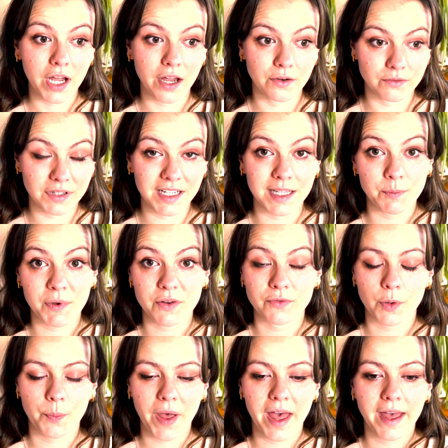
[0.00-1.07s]
really been
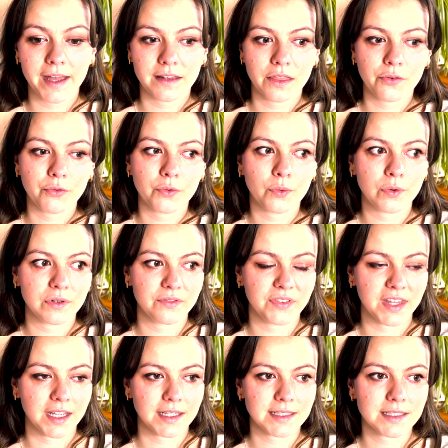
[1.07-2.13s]
repaired through all of
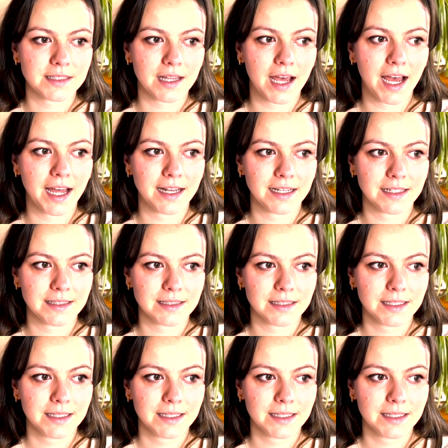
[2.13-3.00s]
this. And